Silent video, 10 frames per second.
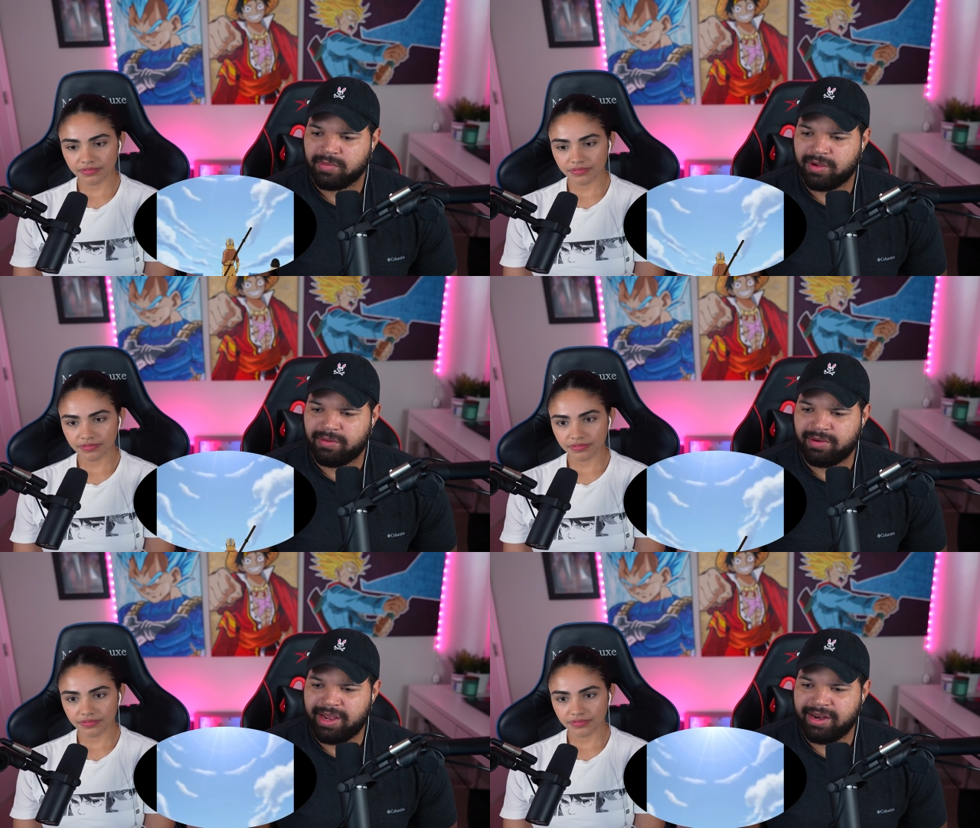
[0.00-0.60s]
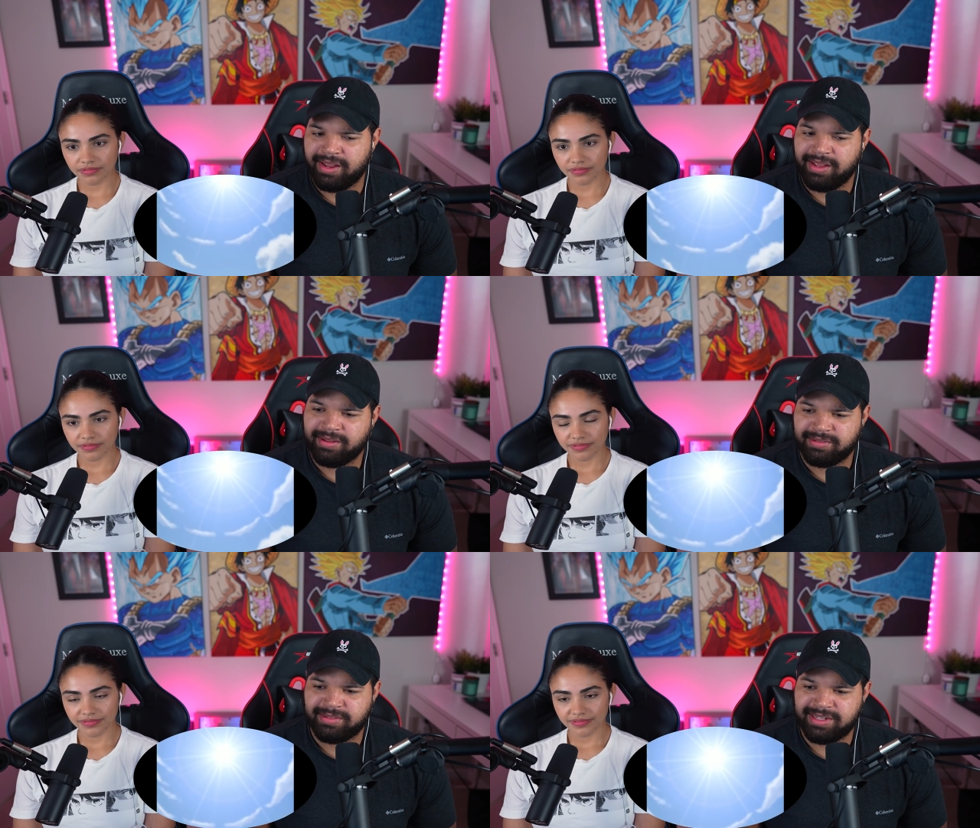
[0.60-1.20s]
Speaker 1: All right, Aang.
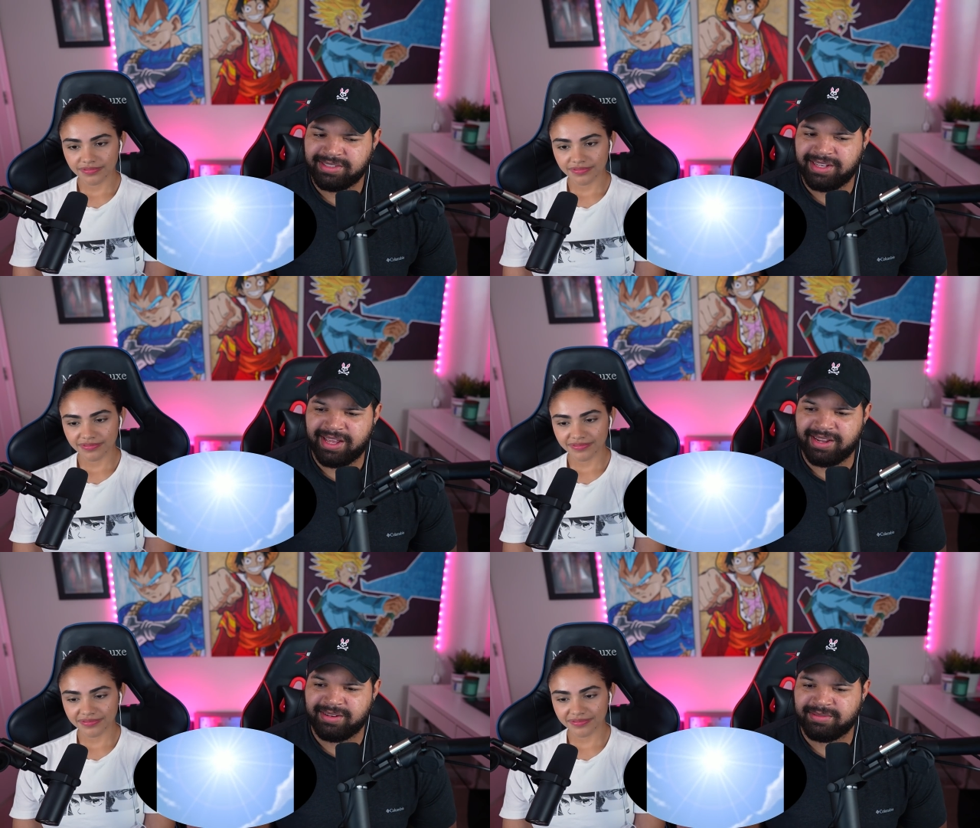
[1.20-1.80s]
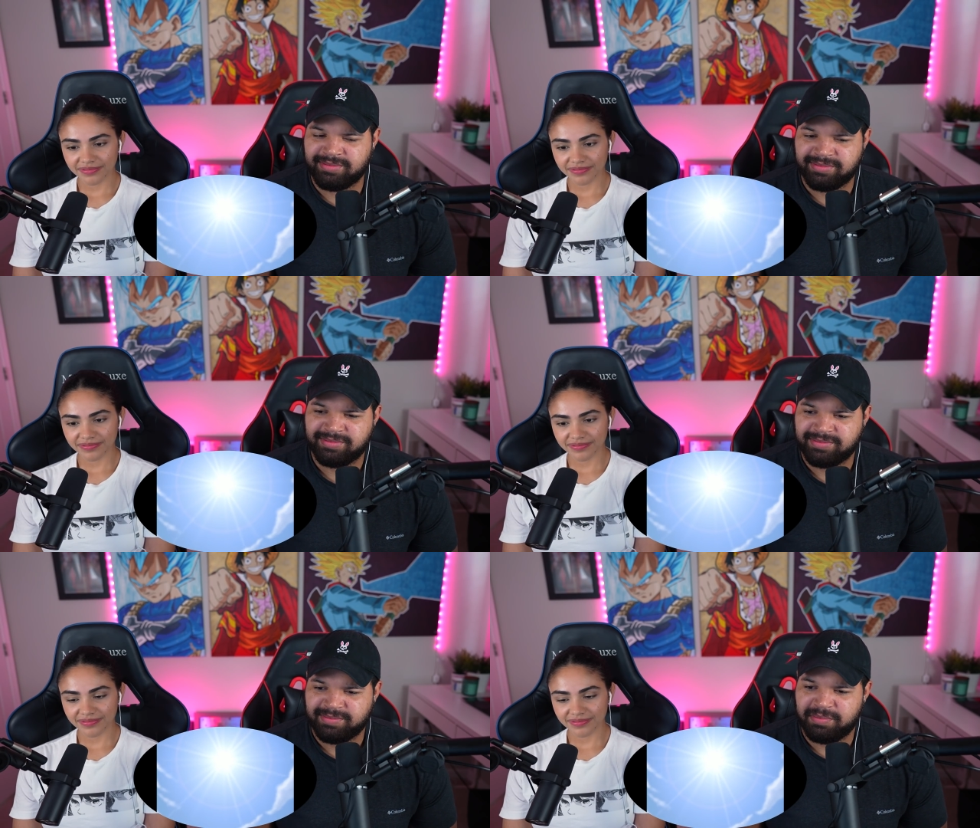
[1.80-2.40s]
Let's get it.
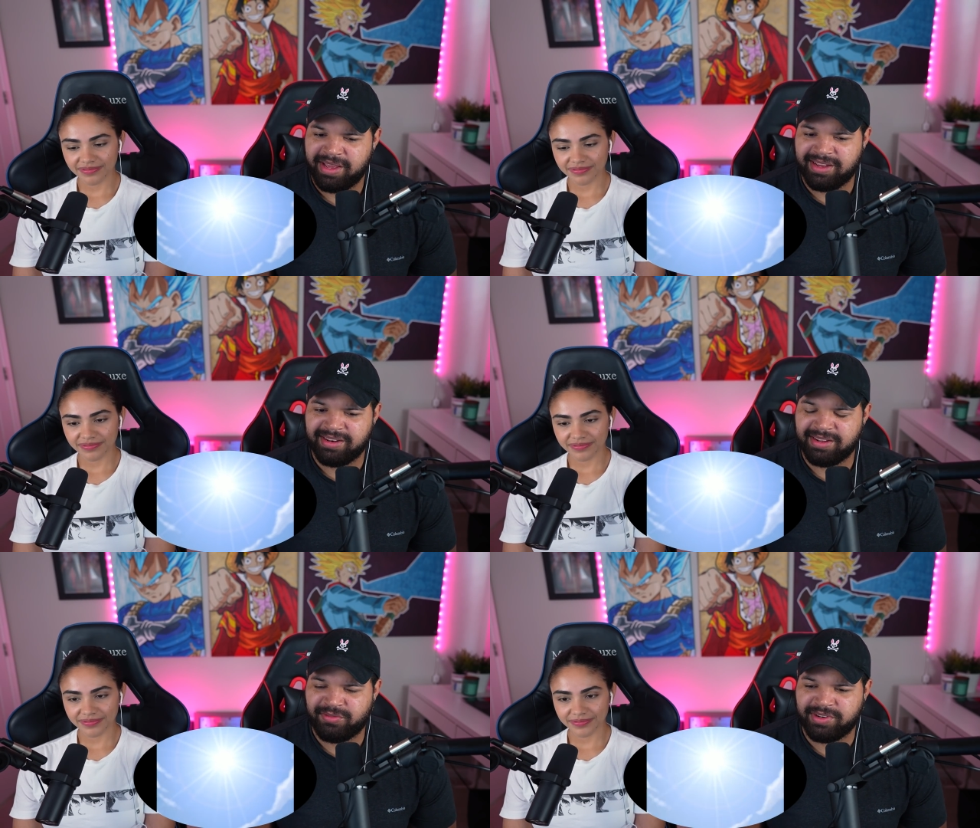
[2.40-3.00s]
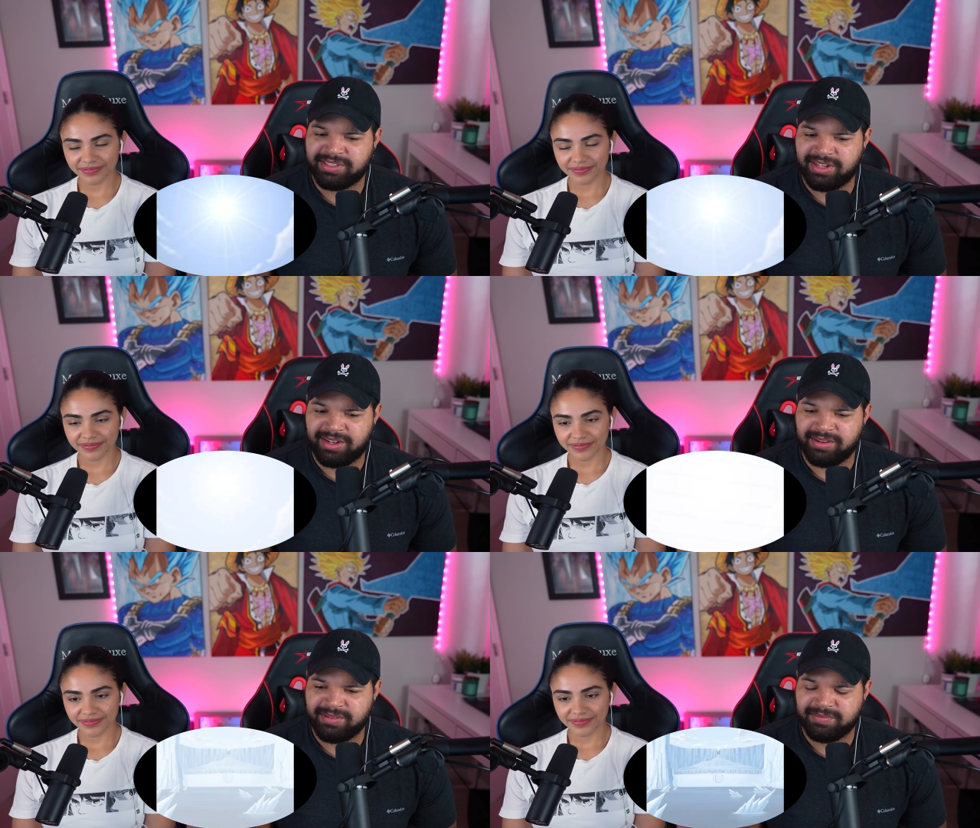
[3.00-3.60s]
Make a difference,
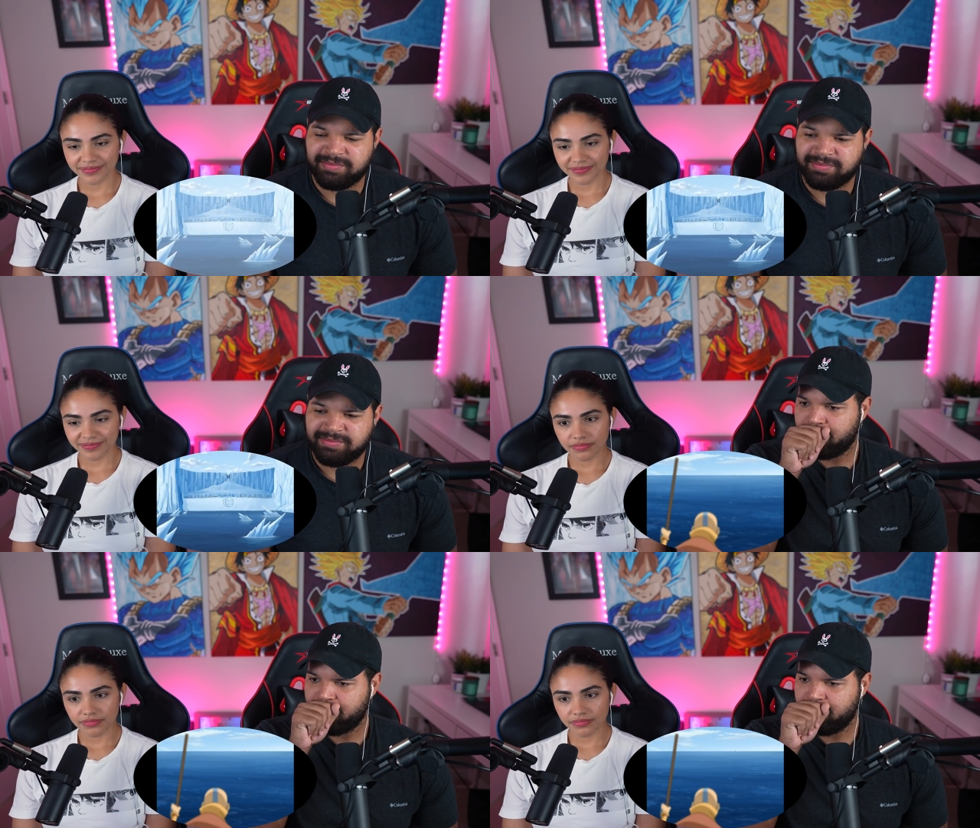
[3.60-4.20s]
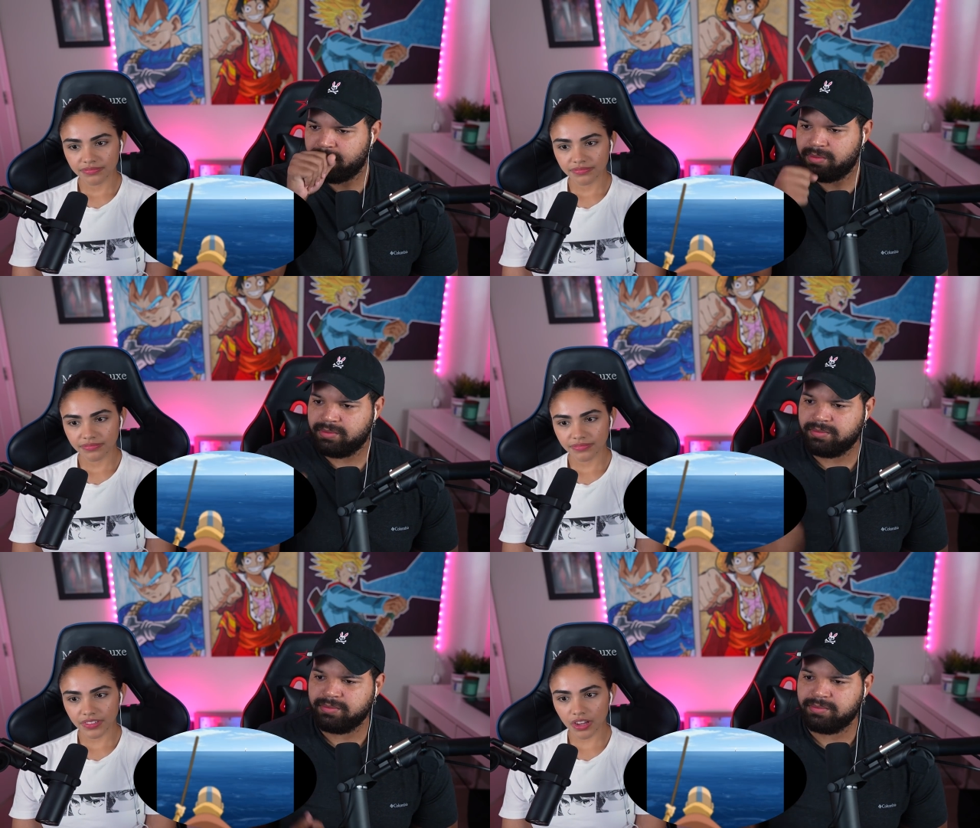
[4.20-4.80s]
dog.
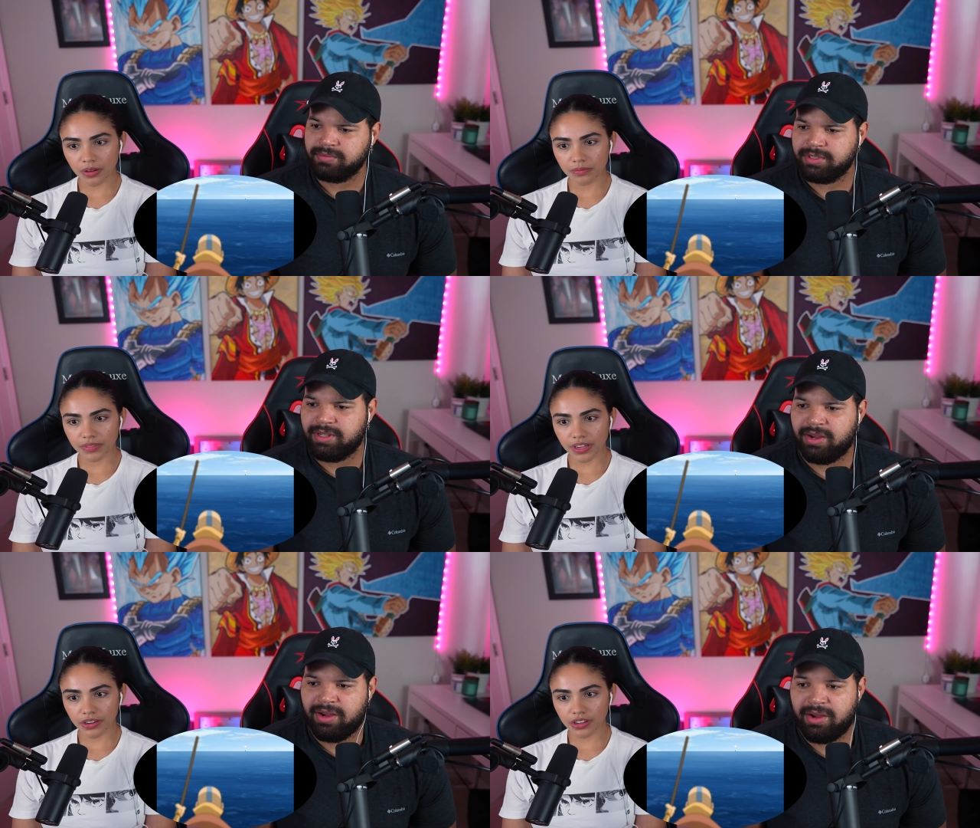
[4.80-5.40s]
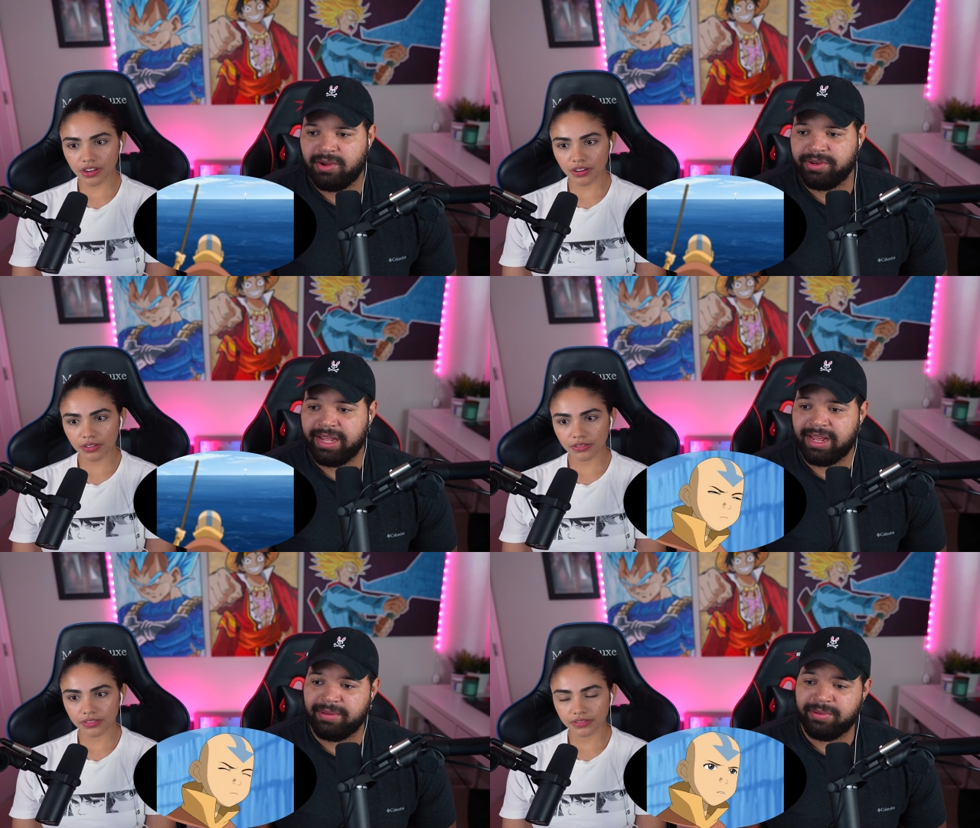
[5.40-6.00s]
Speaker 2: Up oh, there you oh, go. Oh
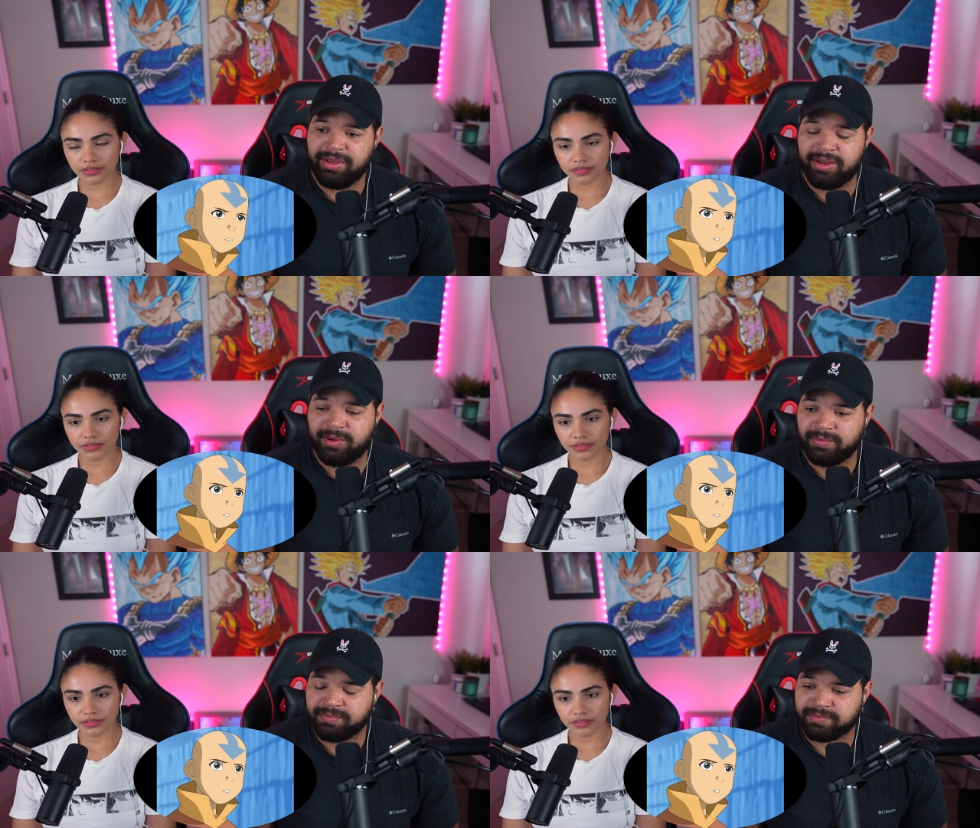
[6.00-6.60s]
damn, here
Speaker 1: we go.